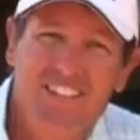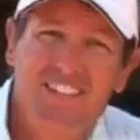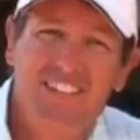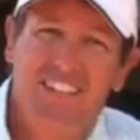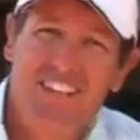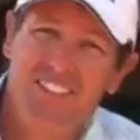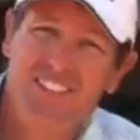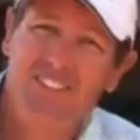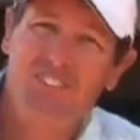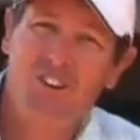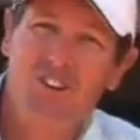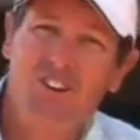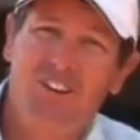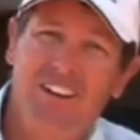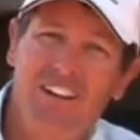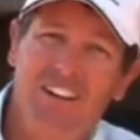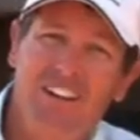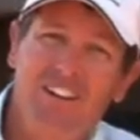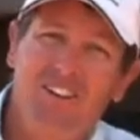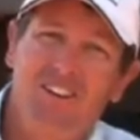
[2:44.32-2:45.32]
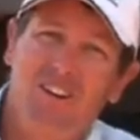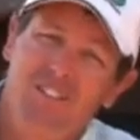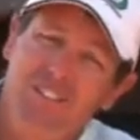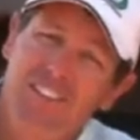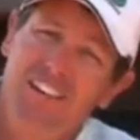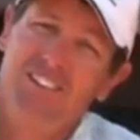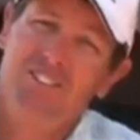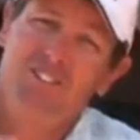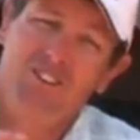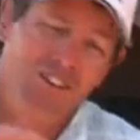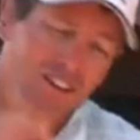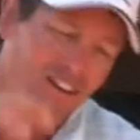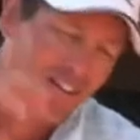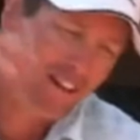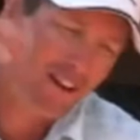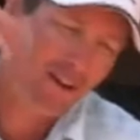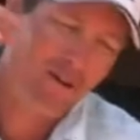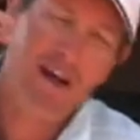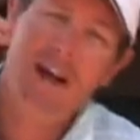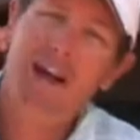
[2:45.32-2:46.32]
Now the dyno, on that dyno they
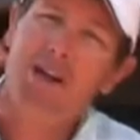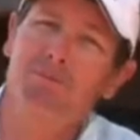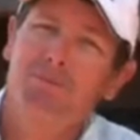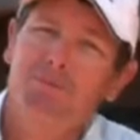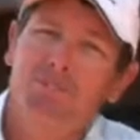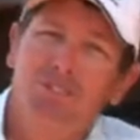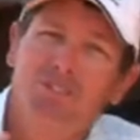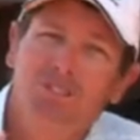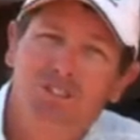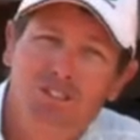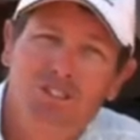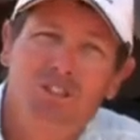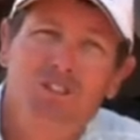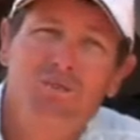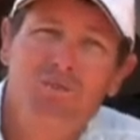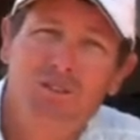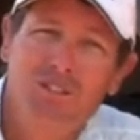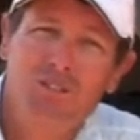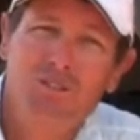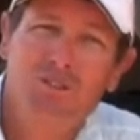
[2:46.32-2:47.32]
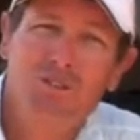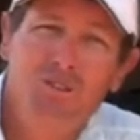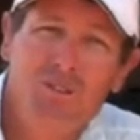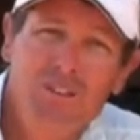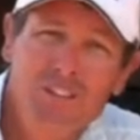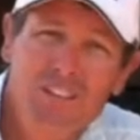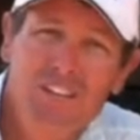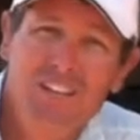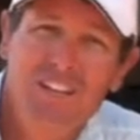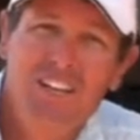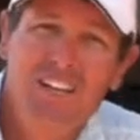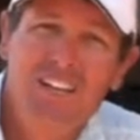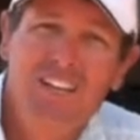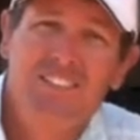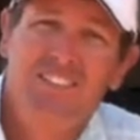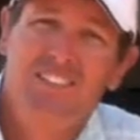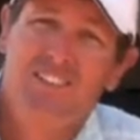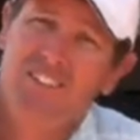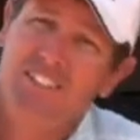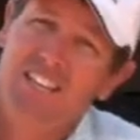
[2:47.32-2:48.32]
were able to tune my torque
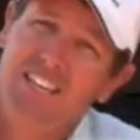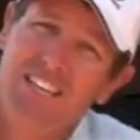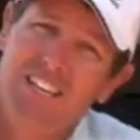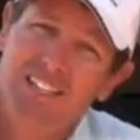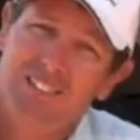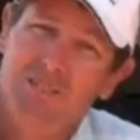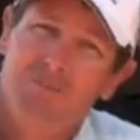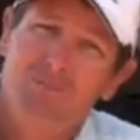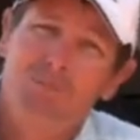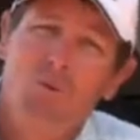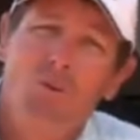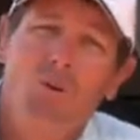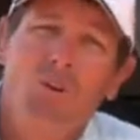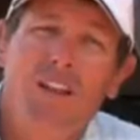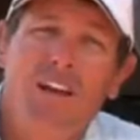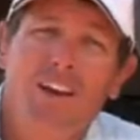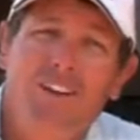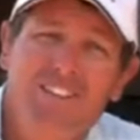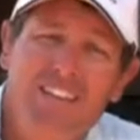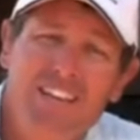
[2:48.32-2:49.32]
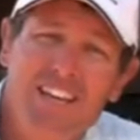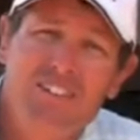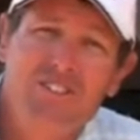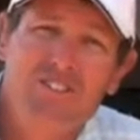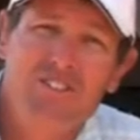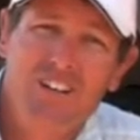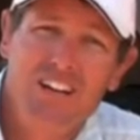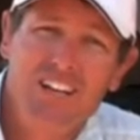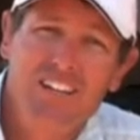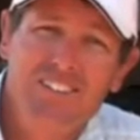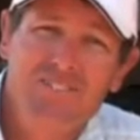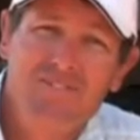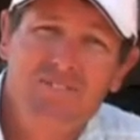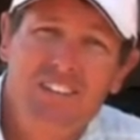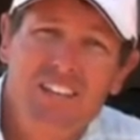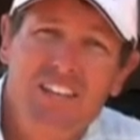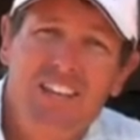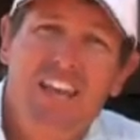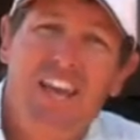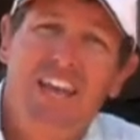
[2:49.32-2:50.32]
so I could get some more low-down grunt,
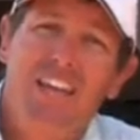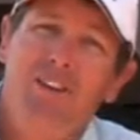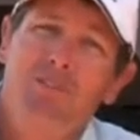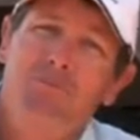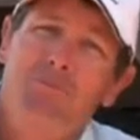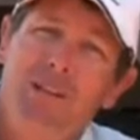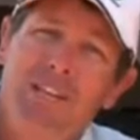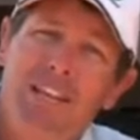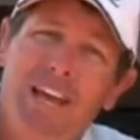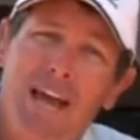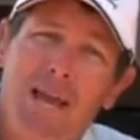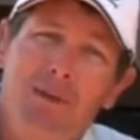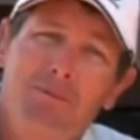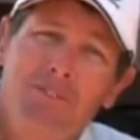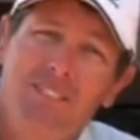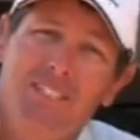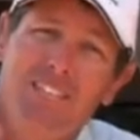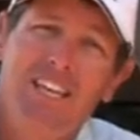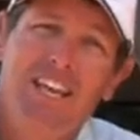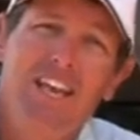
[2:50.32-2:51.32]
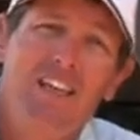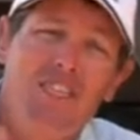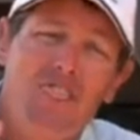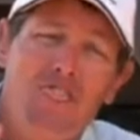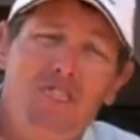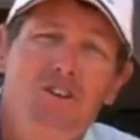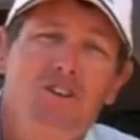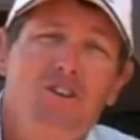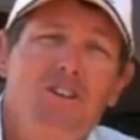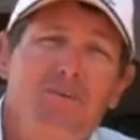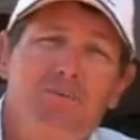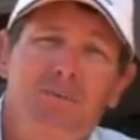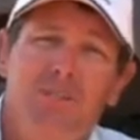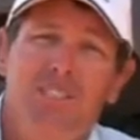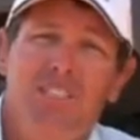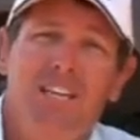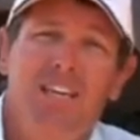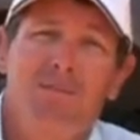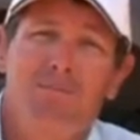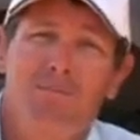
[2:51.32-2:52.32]
and I've been able to get
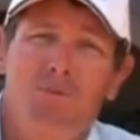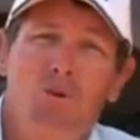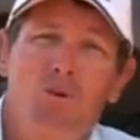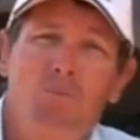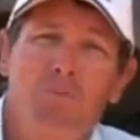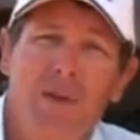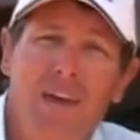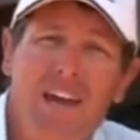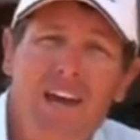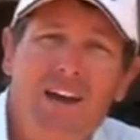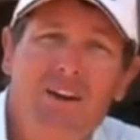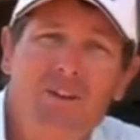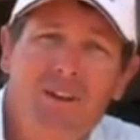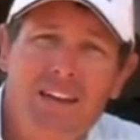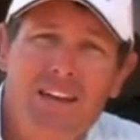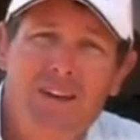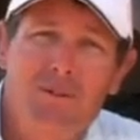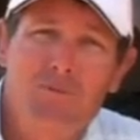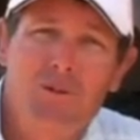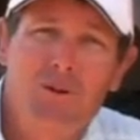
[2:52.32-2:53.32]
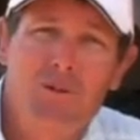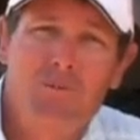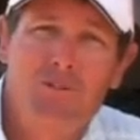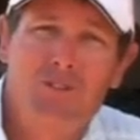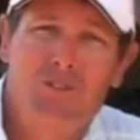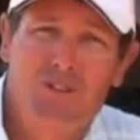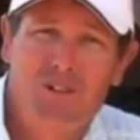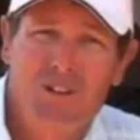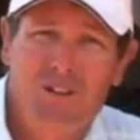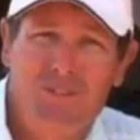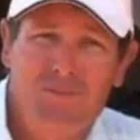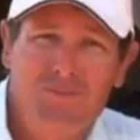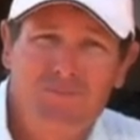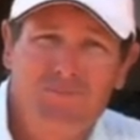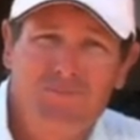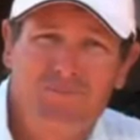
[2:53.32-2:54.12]
30% more power out of my patrol.